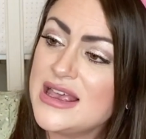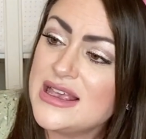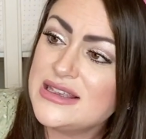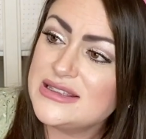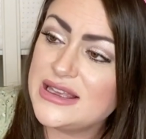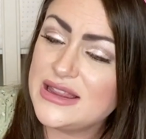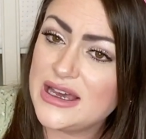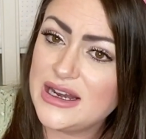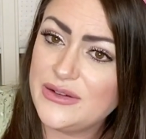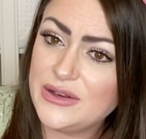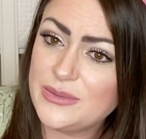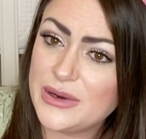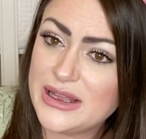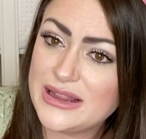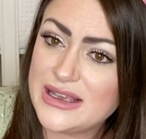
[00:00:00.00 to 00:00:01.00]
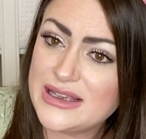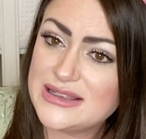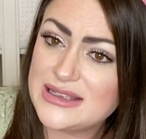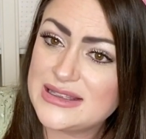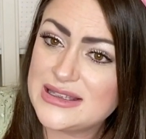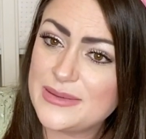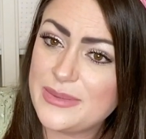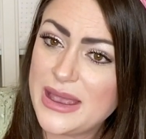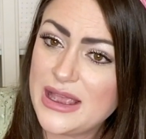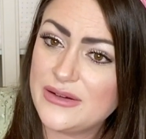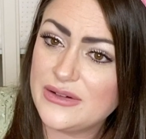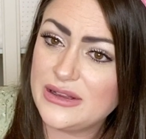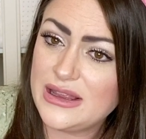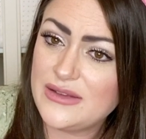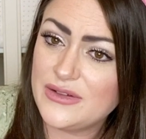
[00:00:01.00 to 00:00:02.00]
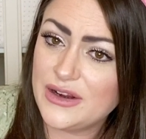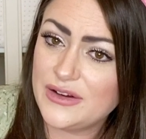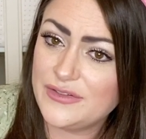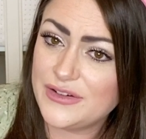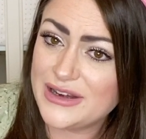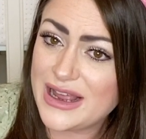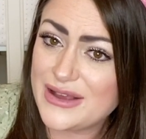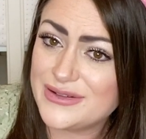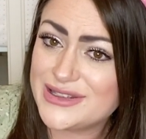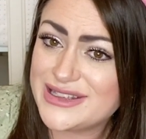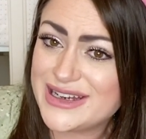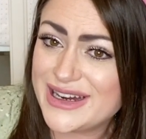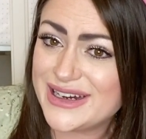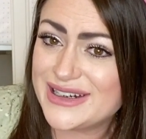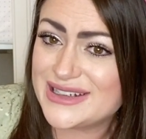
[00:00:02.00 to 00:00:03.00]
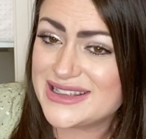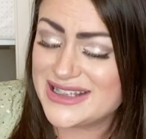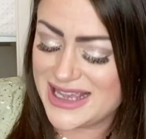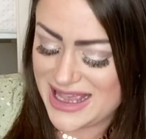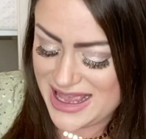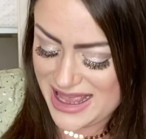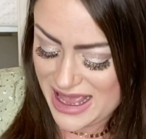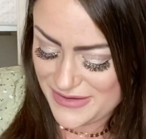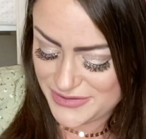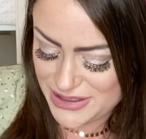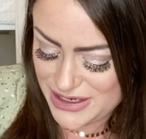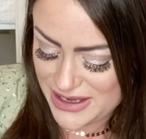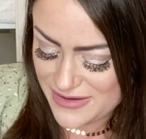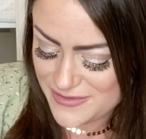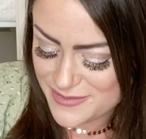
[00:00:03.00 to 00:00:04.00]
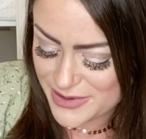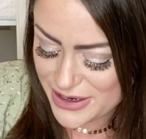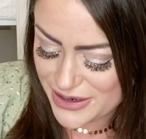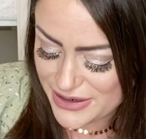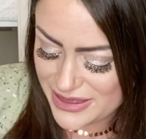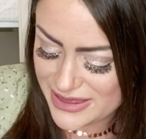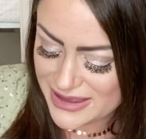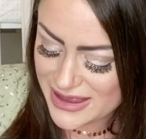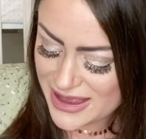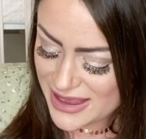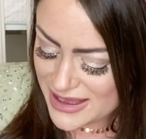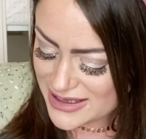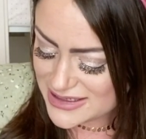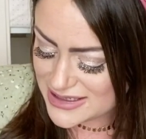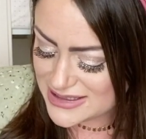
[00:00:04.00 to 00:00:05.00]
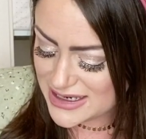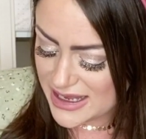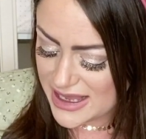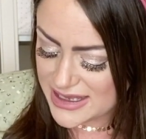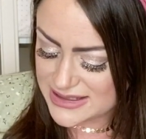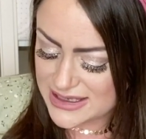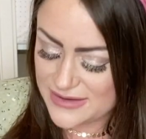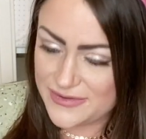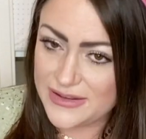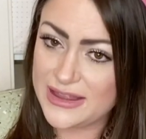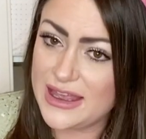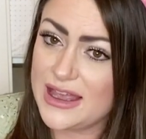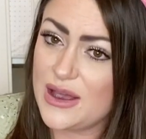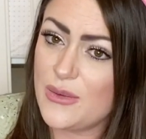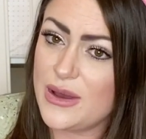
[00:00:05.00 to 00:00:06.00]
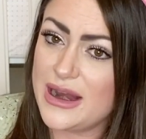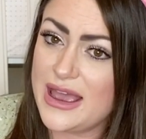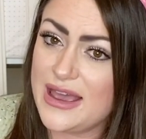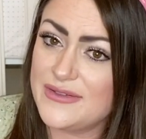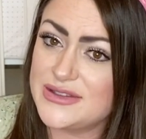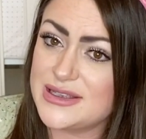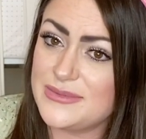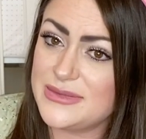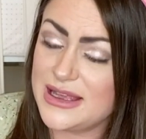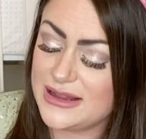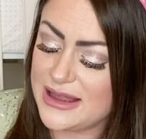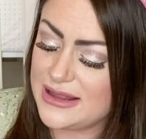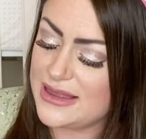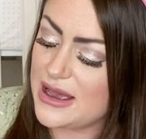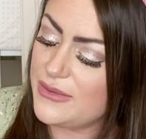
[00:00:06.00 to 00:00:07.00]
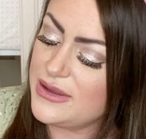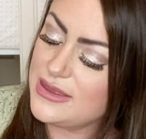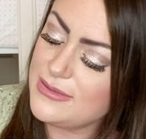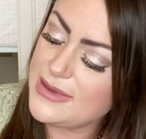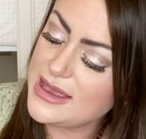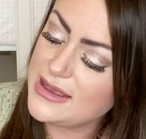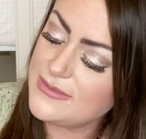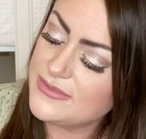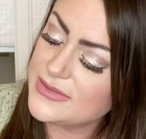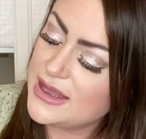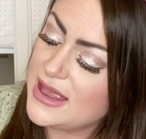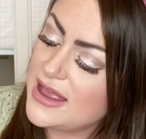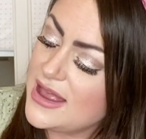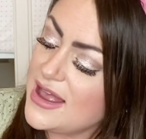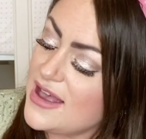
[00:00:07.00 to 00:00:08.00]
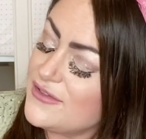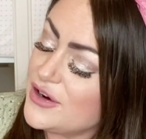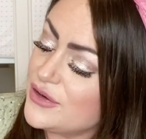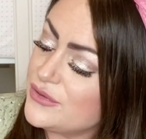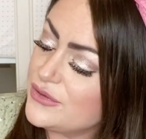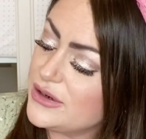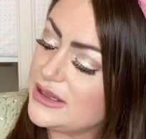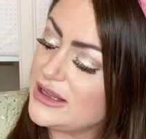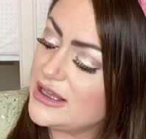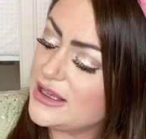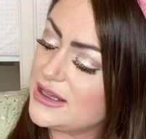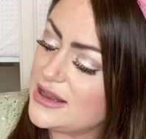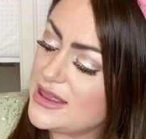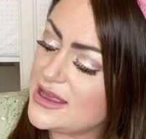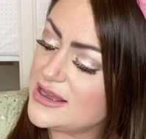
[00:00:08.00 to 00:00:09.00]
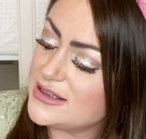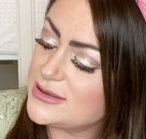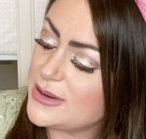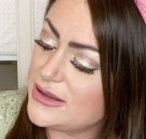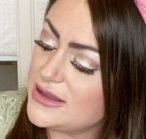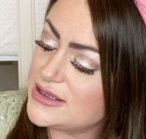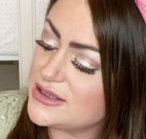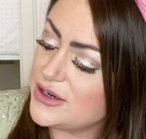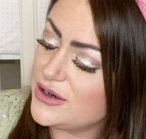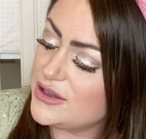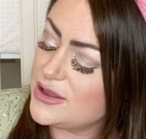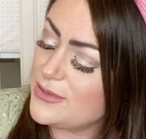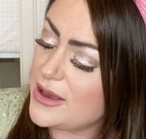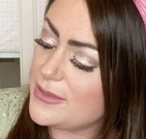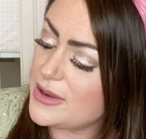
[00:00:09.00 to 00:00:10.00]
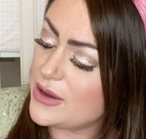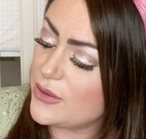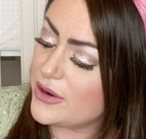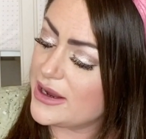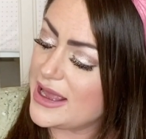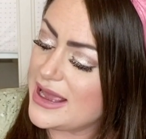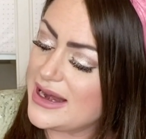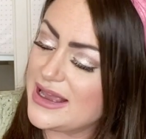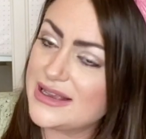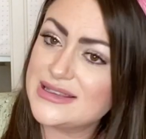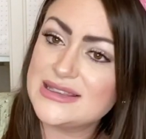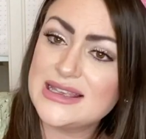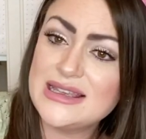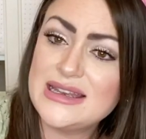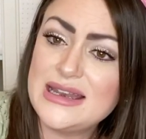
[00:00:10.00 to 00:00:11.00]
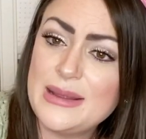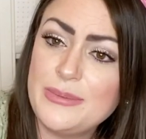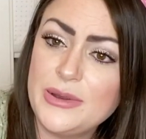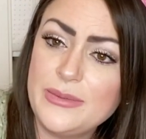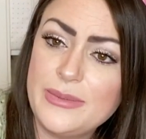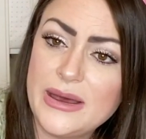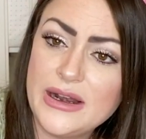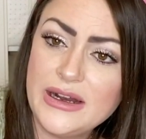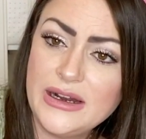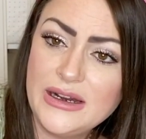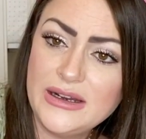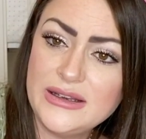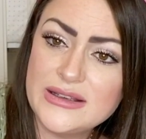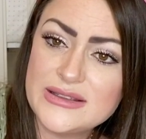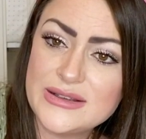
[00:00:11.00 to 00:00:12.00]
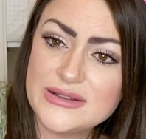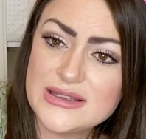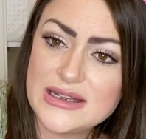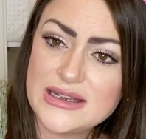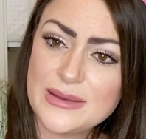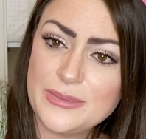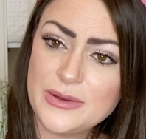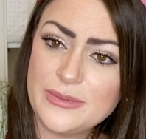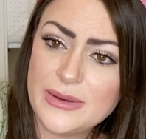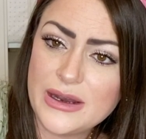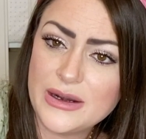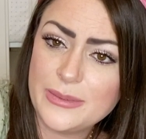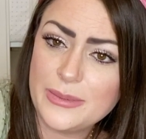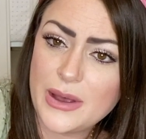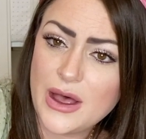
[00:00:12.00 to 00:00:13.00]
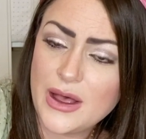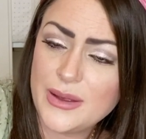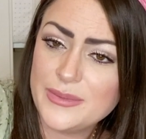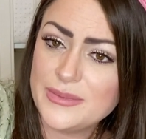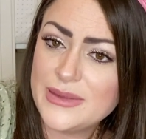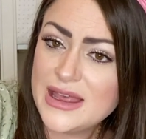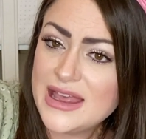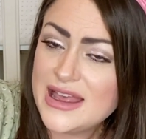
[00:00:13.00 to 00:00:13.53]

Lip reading: So I thought I would bring this. It's a pain reliever for downstairs after you give birth, just in case I feel like I want to have something like that with me. I've heard really good things about this Earth Mama Organics nipple butter. So it's a nipple butter balm